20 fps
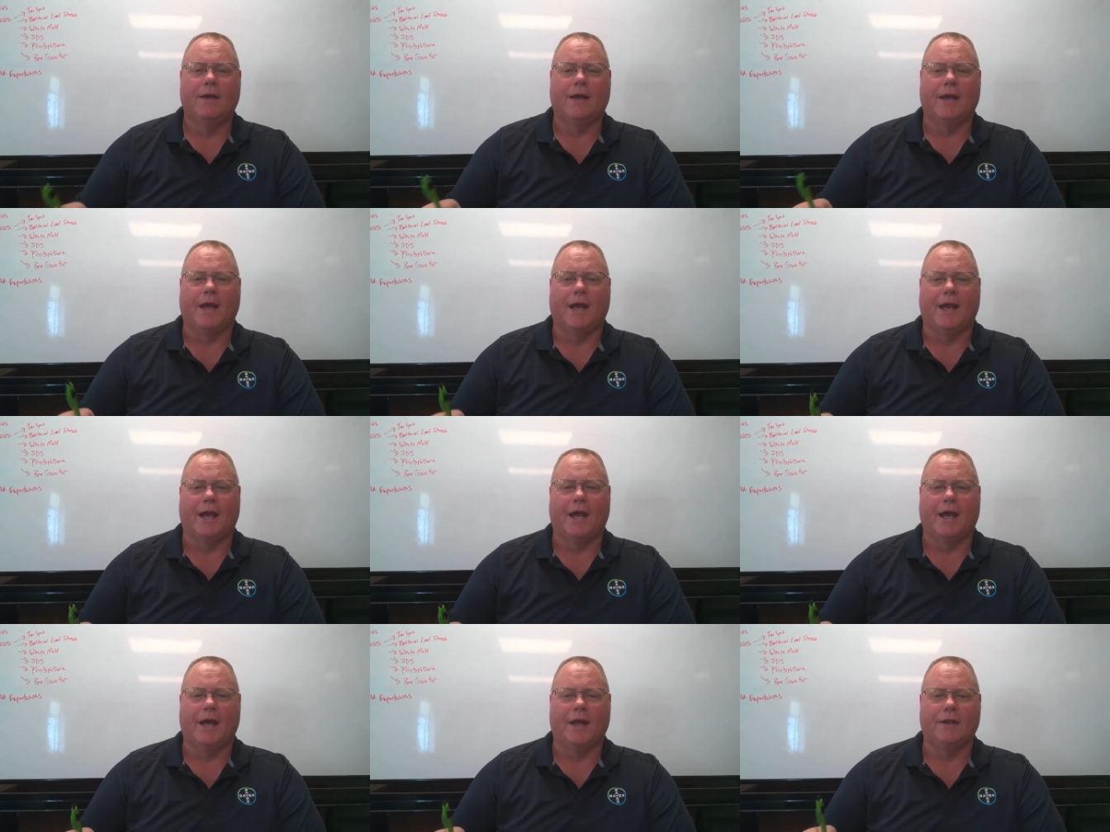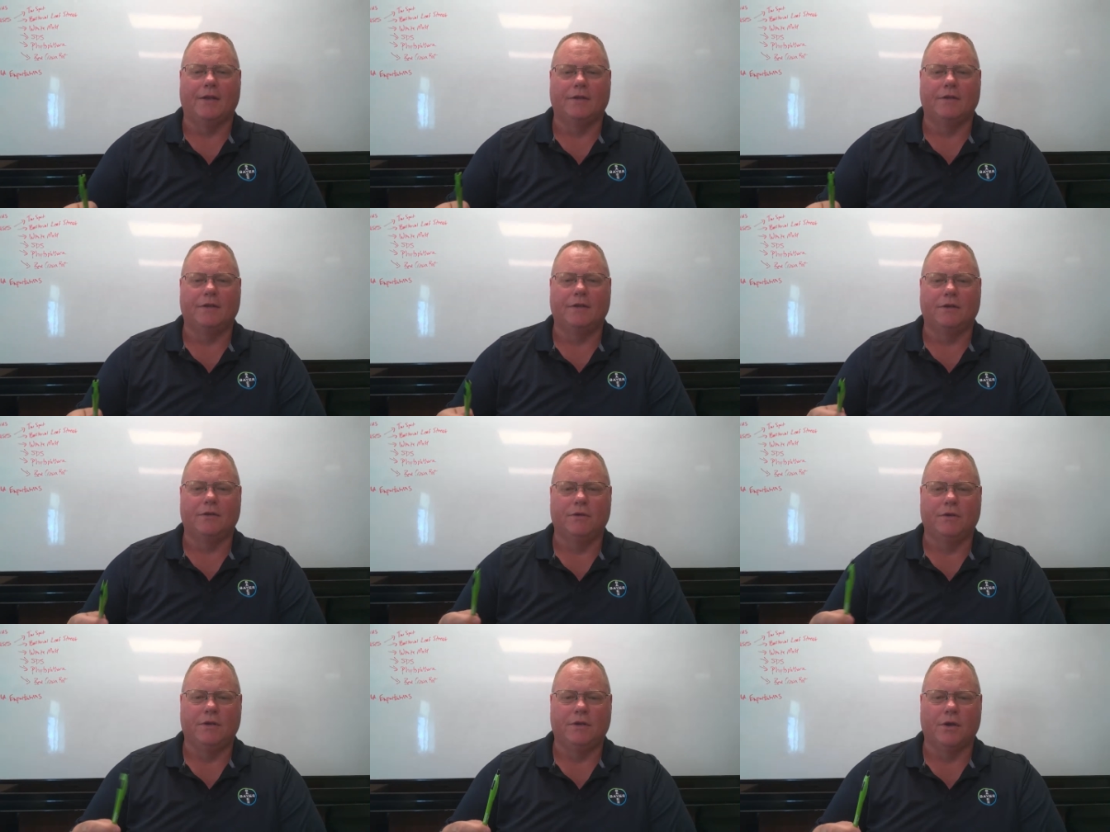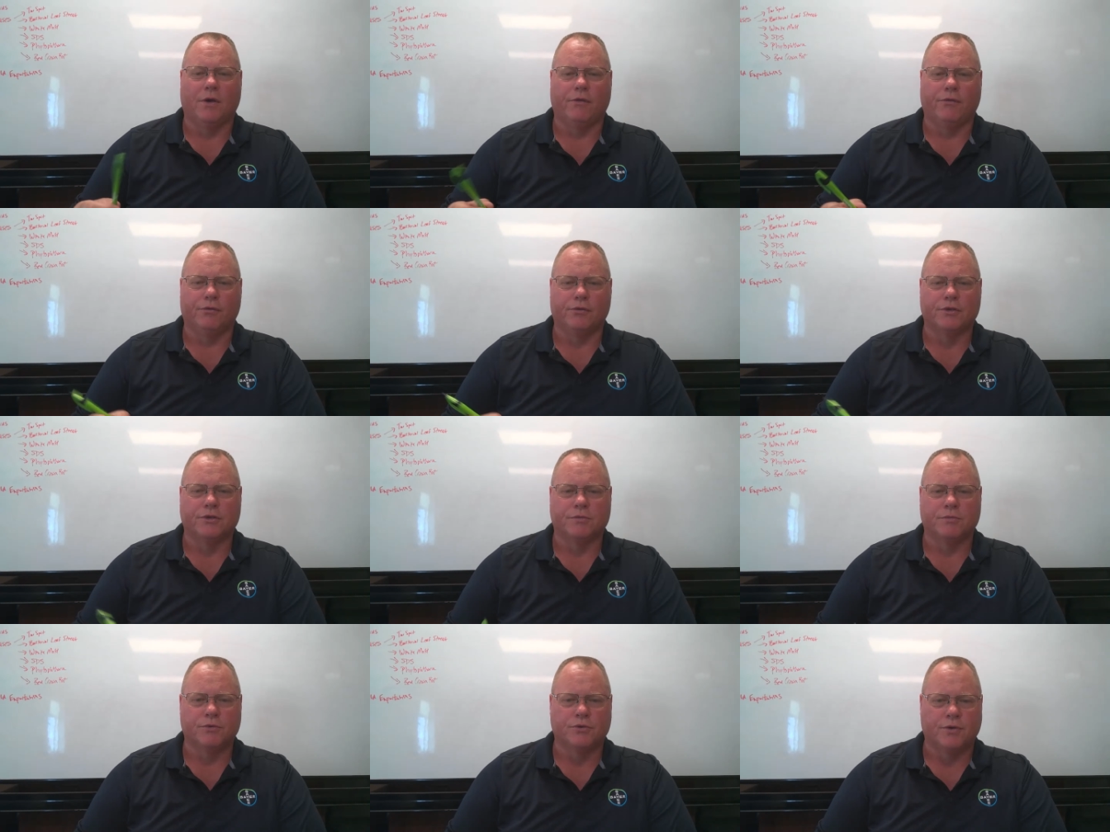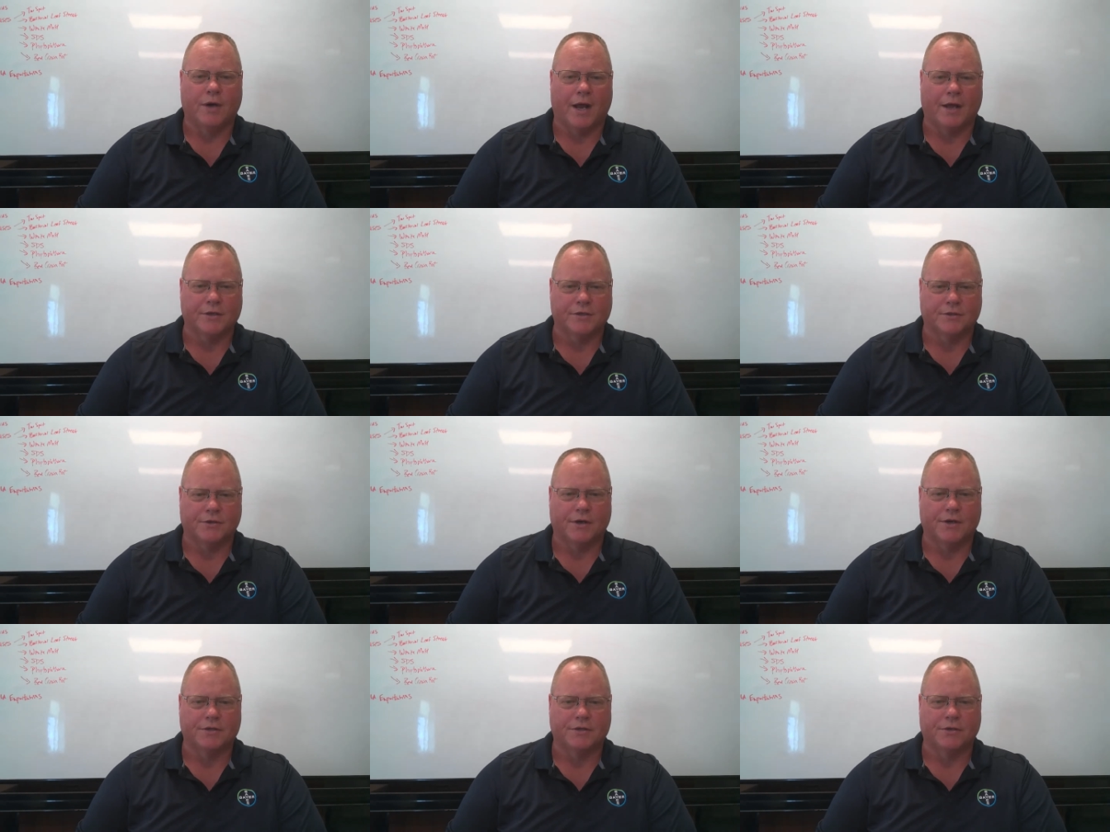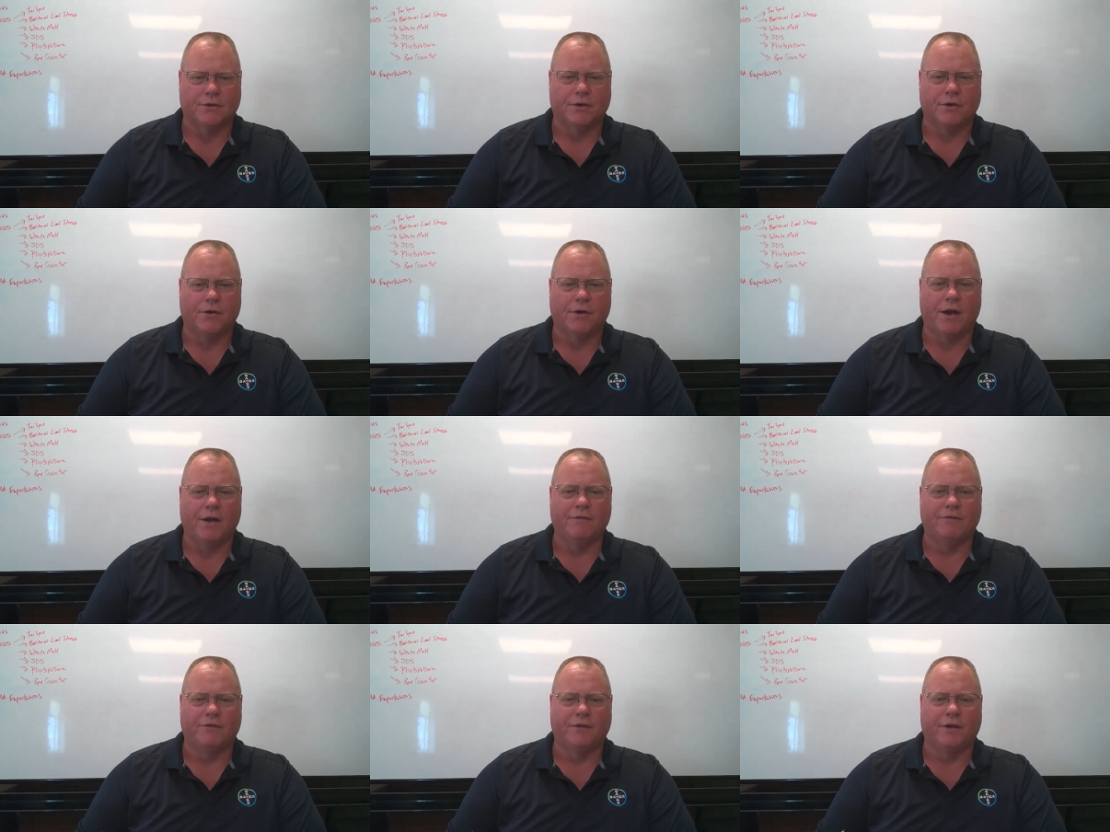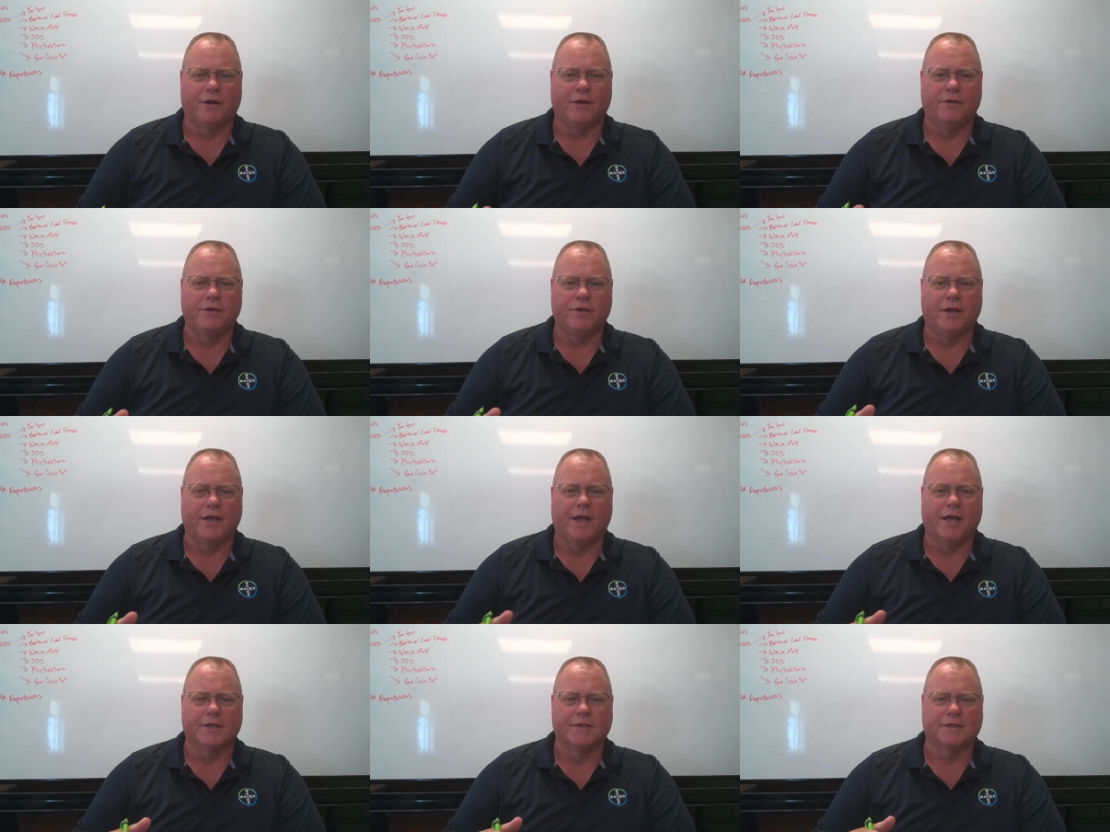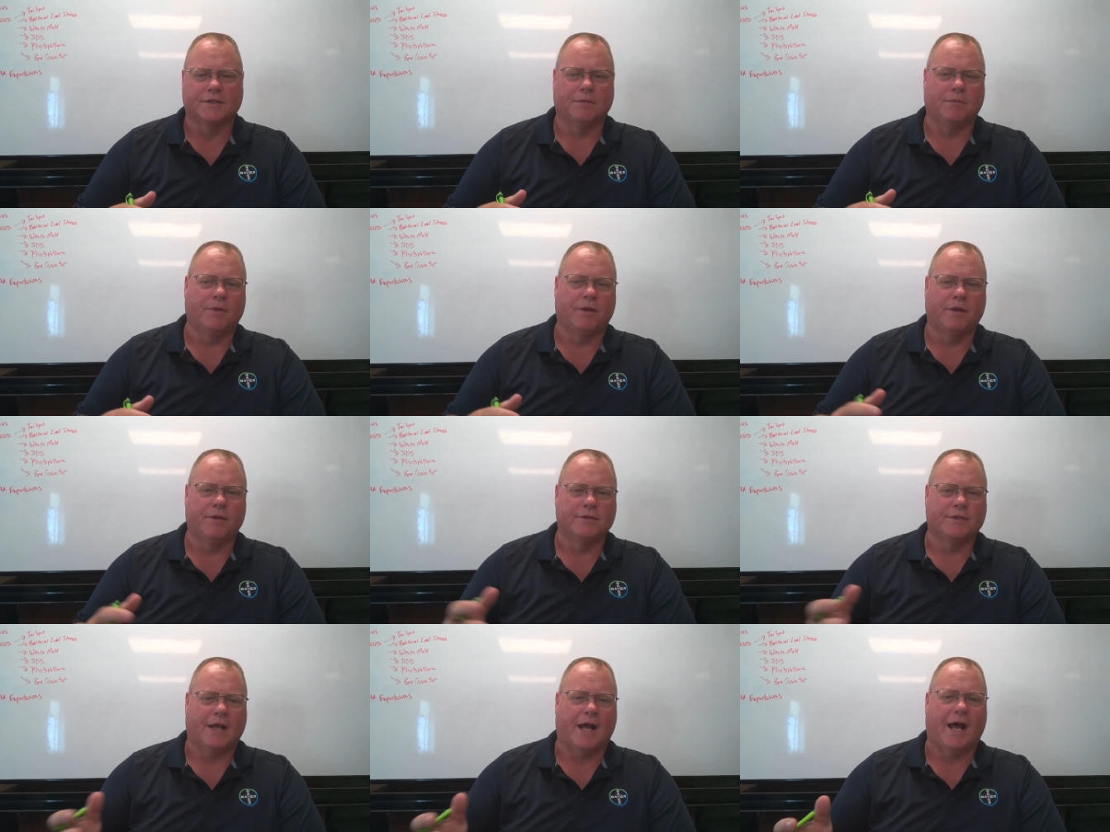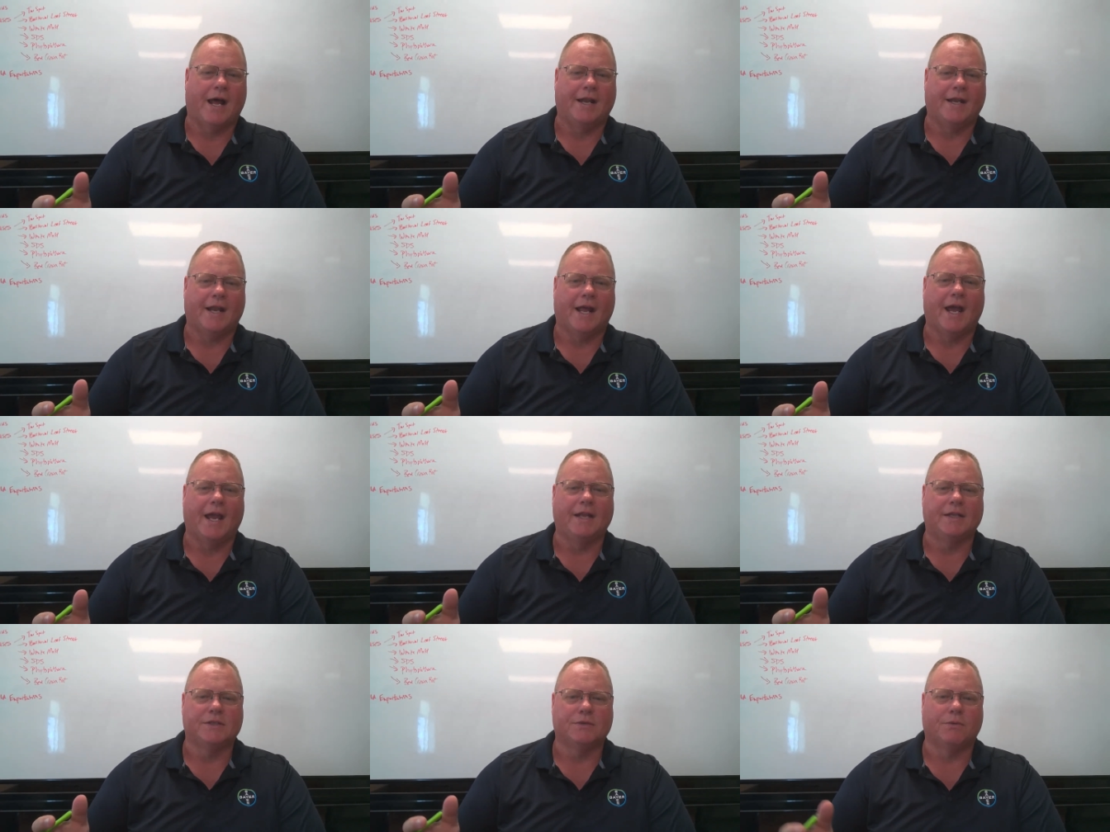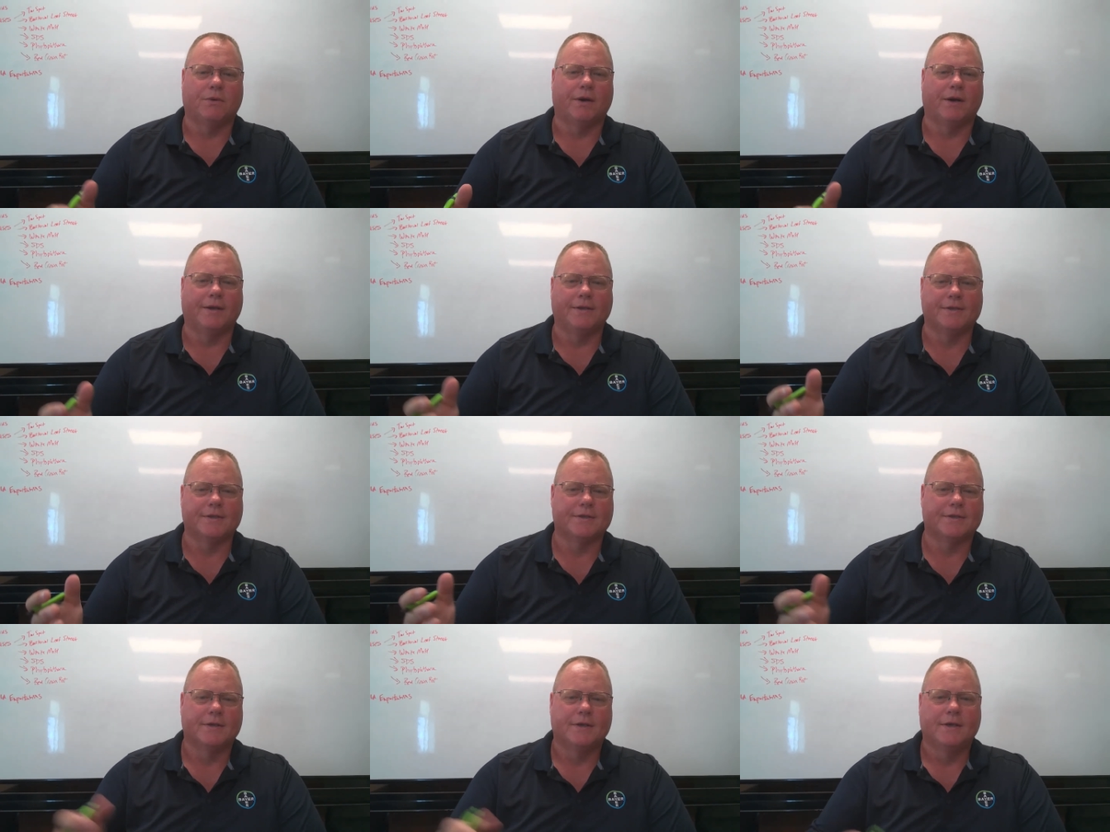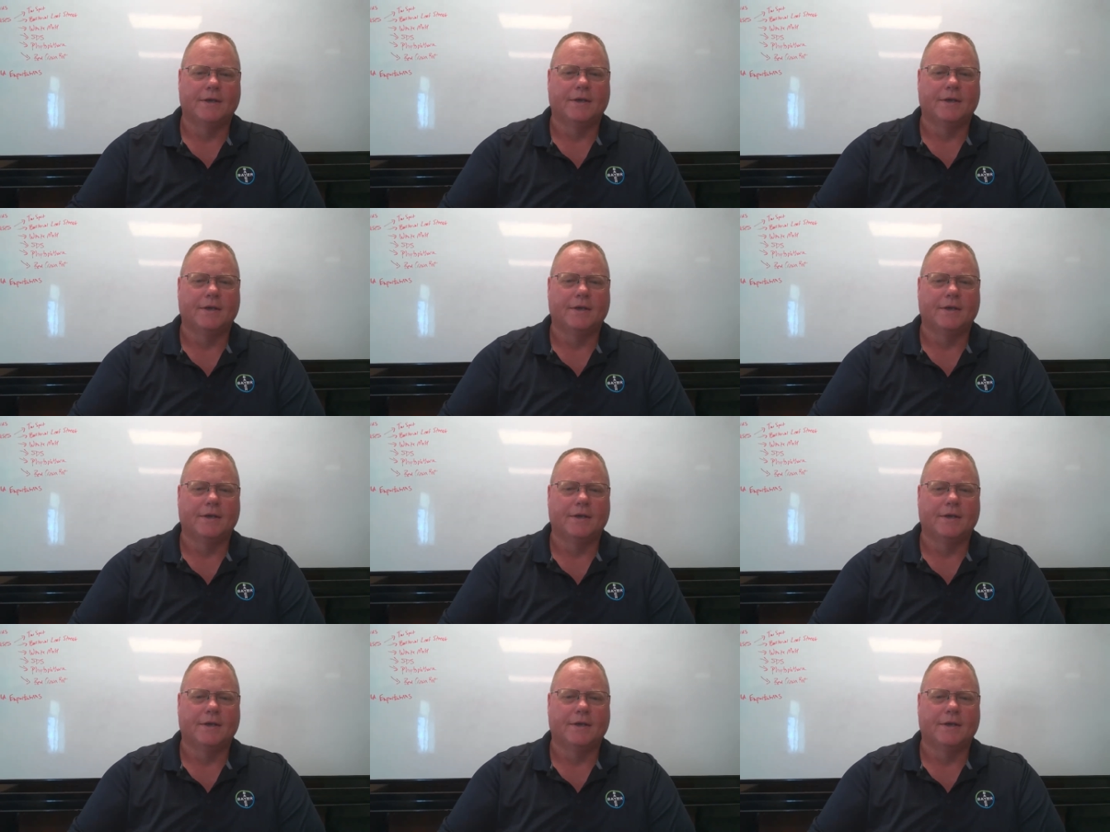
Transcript: And you go through some drought stress during grain fill, you get some of those hot nights where it's